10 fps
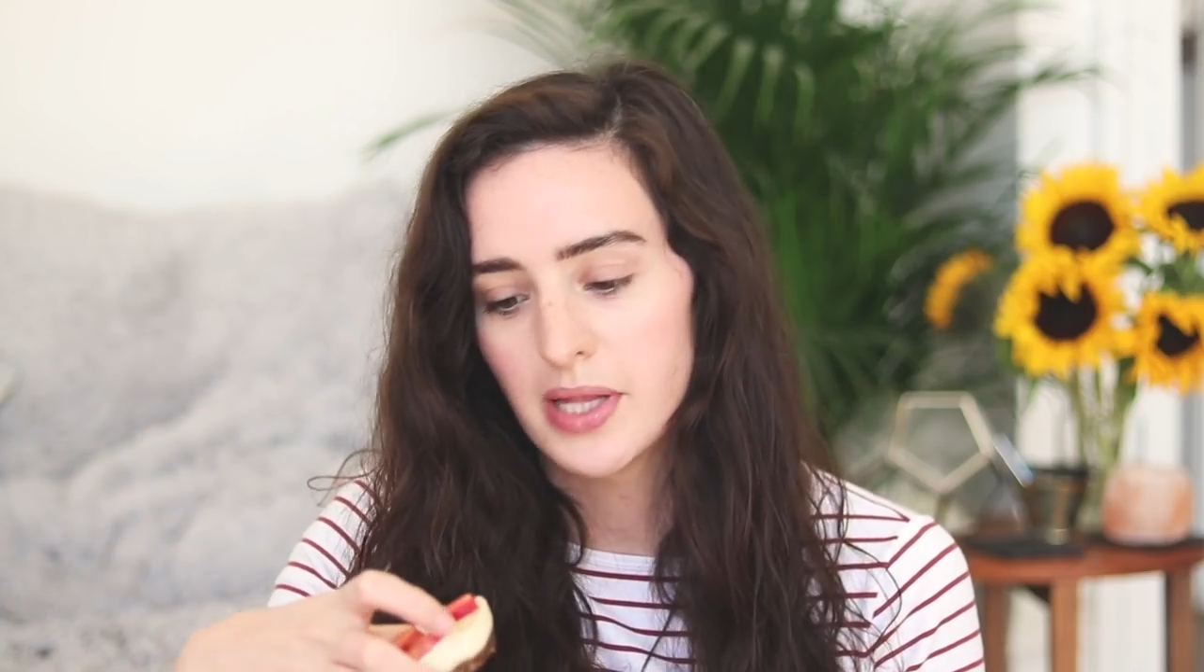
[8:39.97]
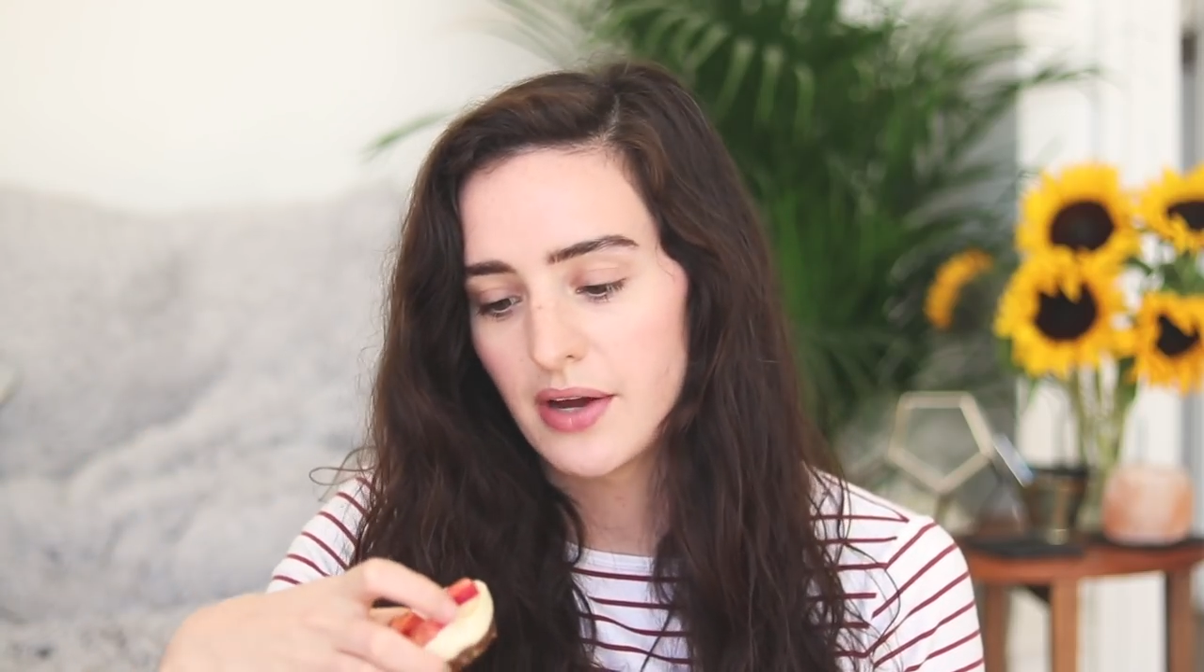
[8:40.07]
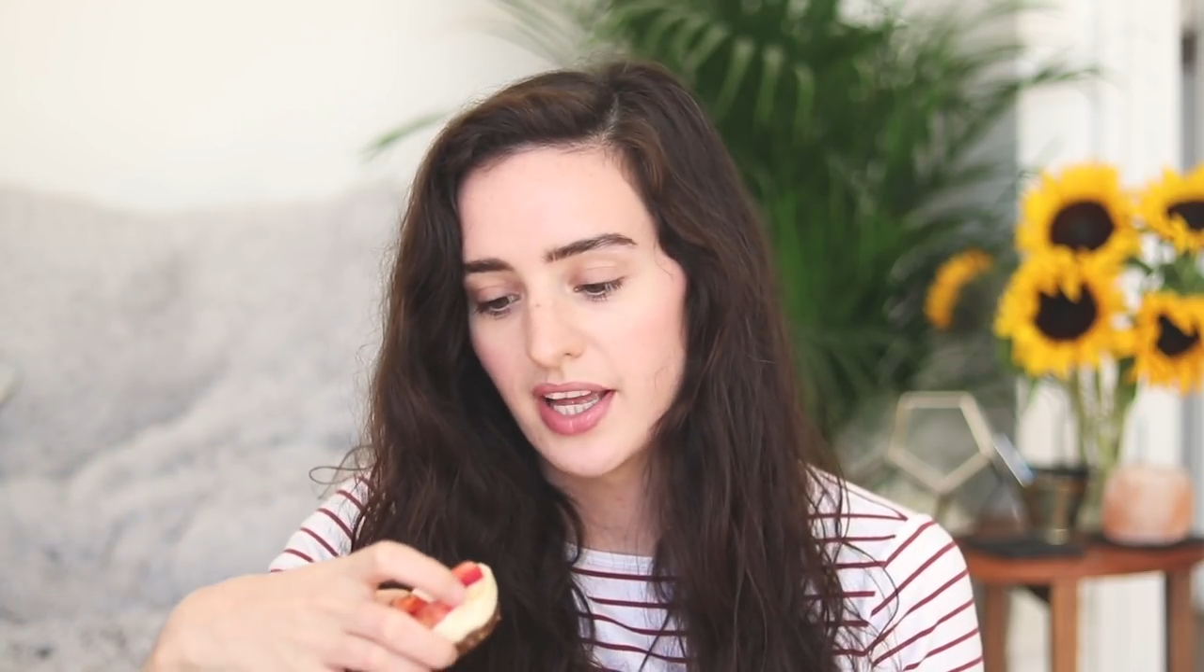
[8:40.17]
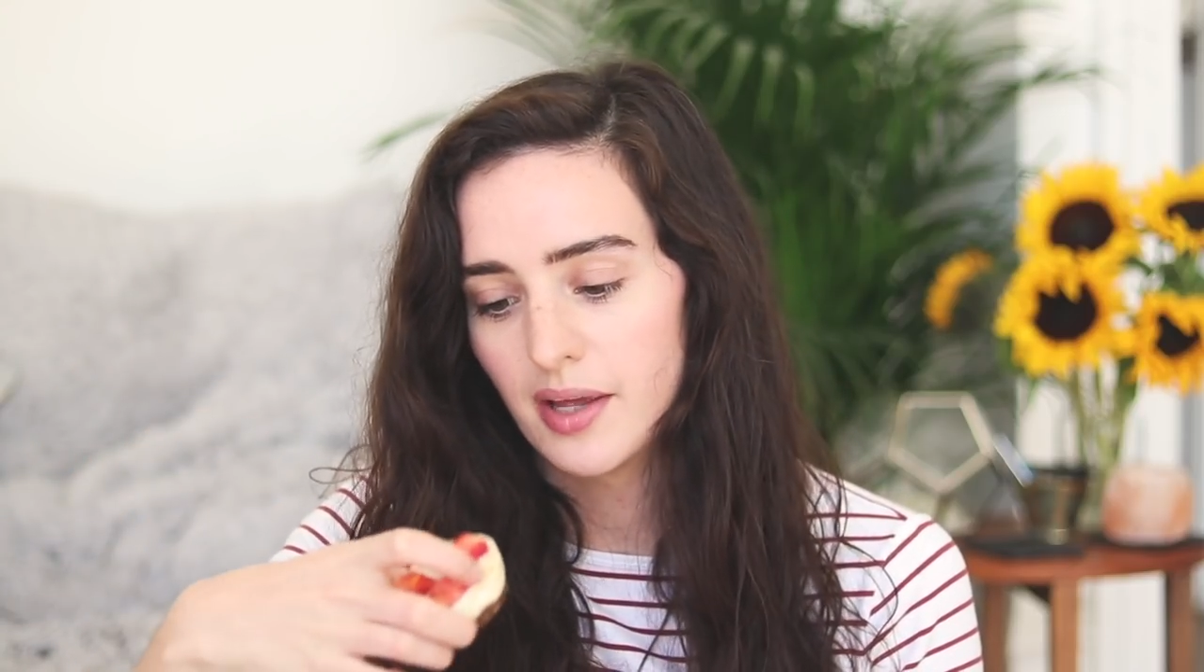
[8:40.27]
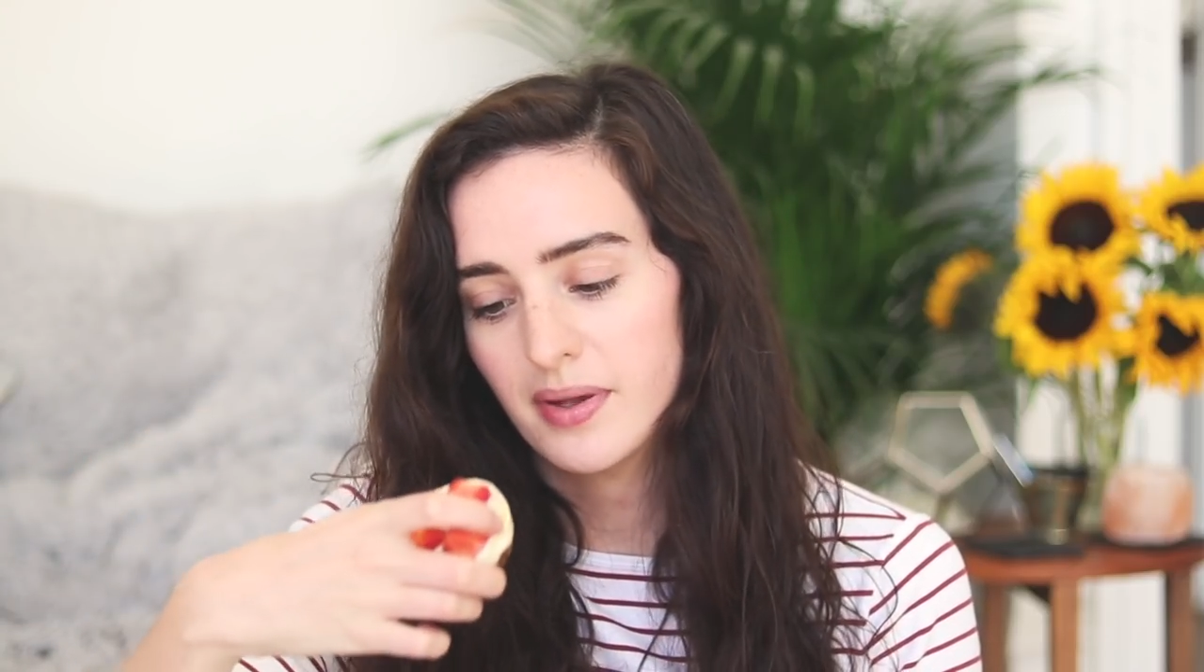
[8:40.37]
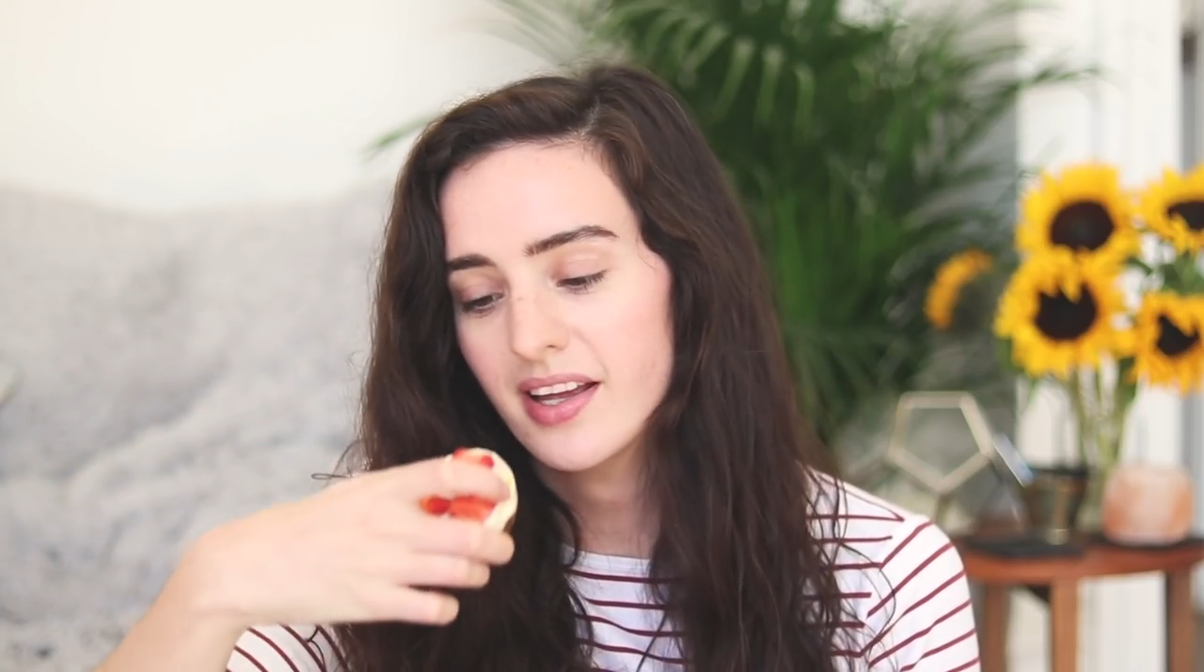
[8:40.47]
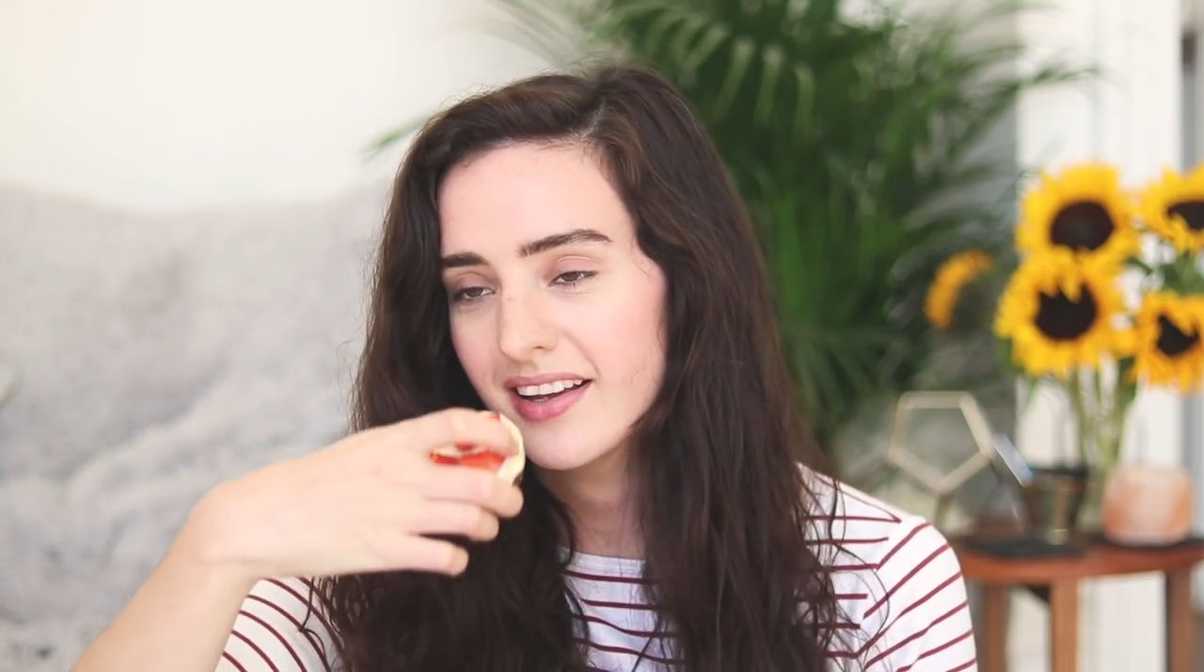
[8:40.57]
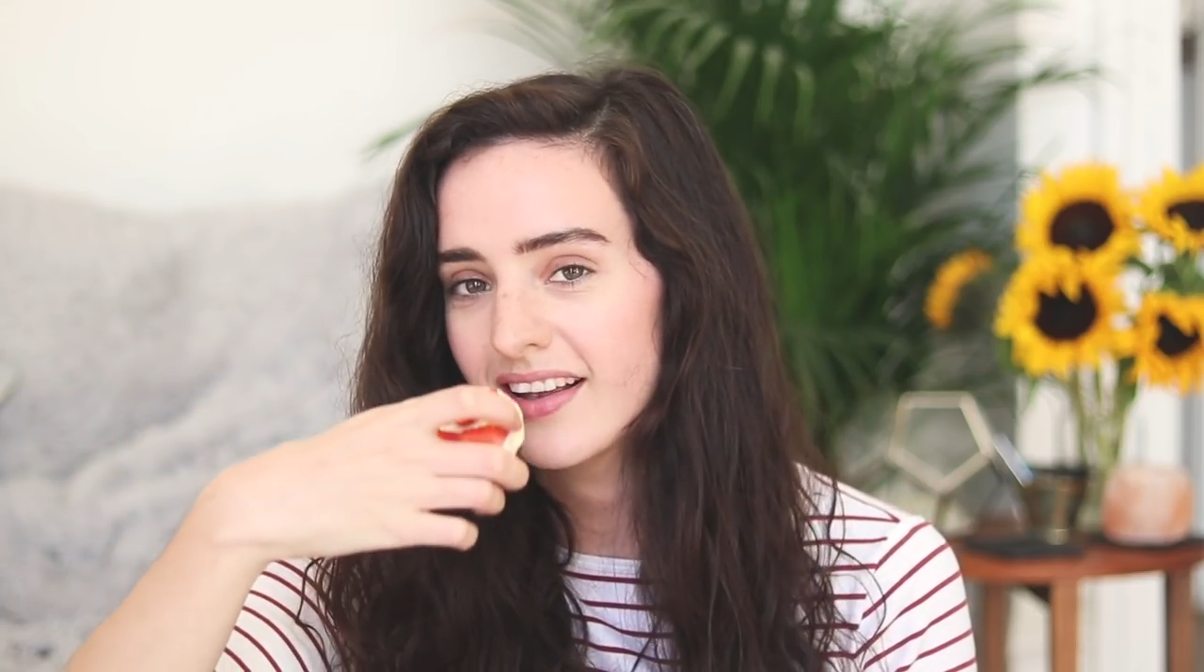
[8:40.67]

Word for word: without him.